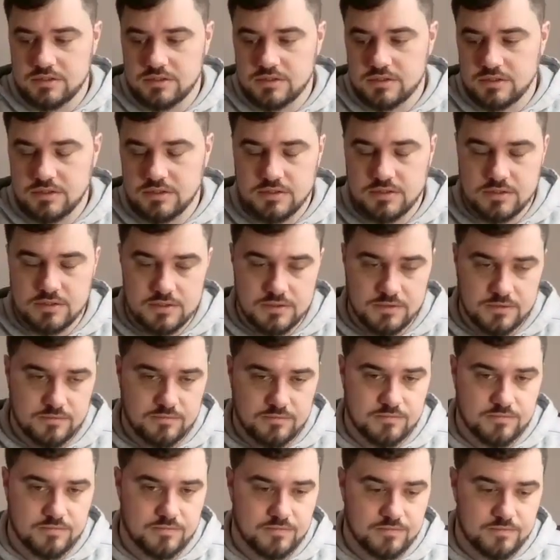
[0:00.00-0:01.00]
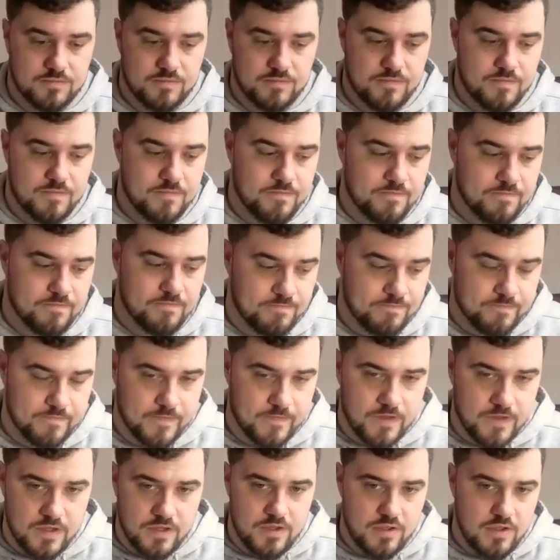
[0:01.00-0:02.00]

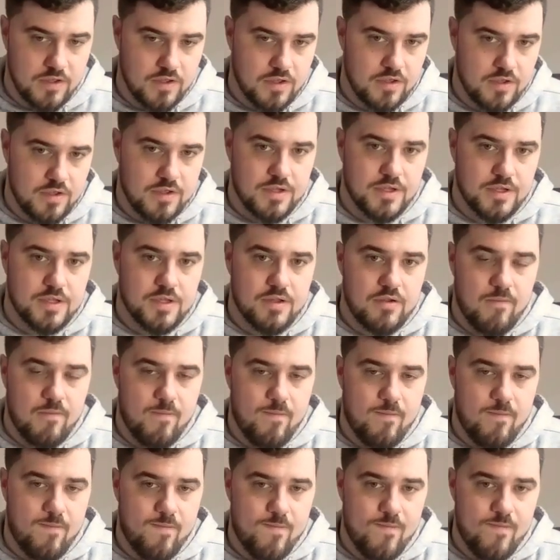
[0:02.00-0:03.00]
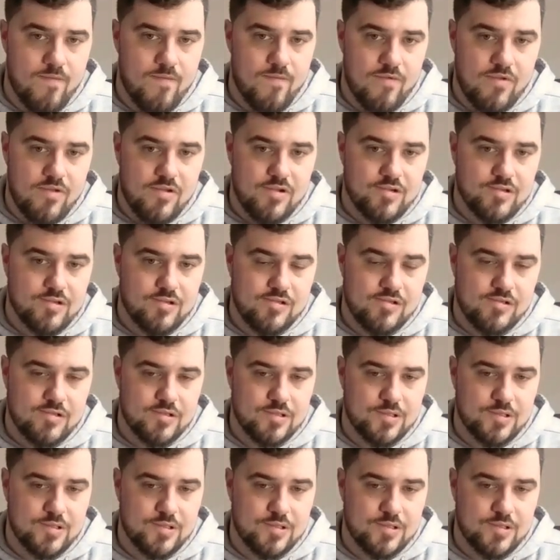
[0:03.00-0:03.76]
The person shown says nothing.